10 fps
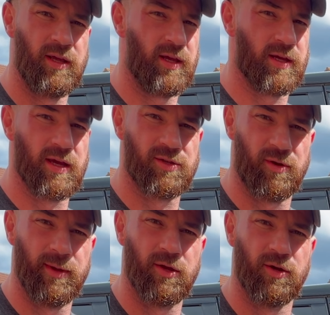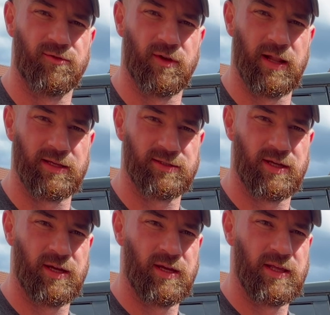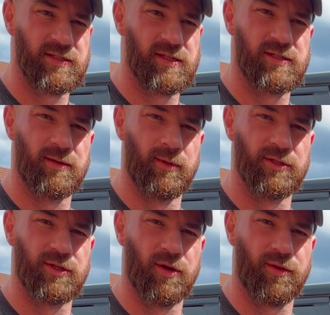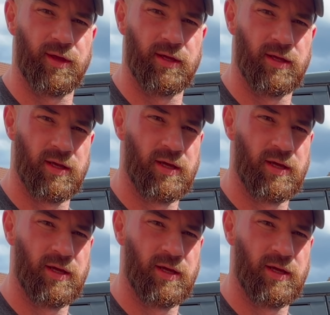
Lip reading: You can get ceramic coatings for glass. This is a similar sort of thing.